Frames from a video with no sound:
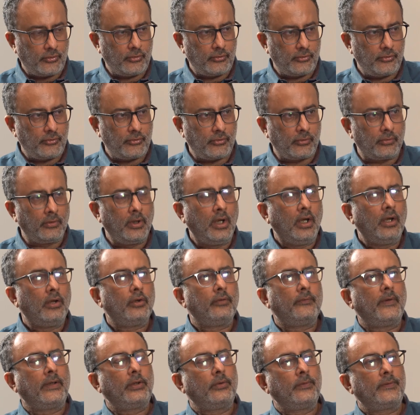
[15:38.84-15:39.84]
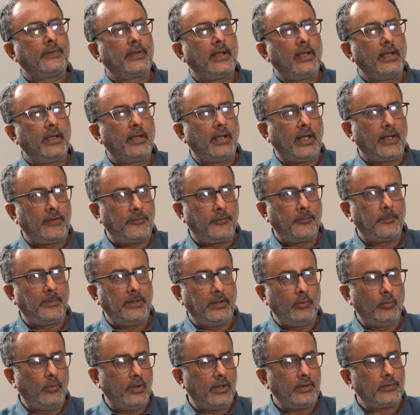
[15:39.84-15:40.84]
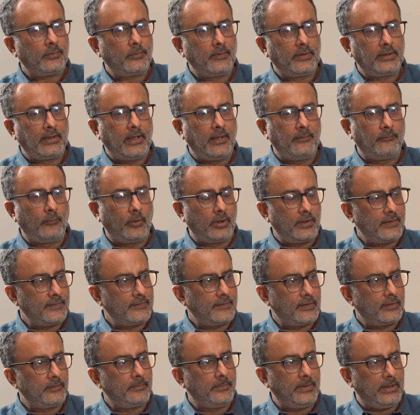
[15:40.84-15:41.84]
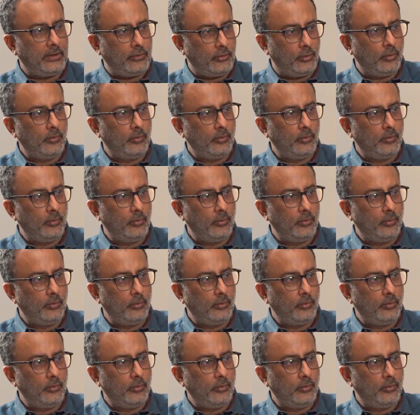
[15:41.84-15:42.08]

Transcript: True, true. When you say HP works with them, what does it mean?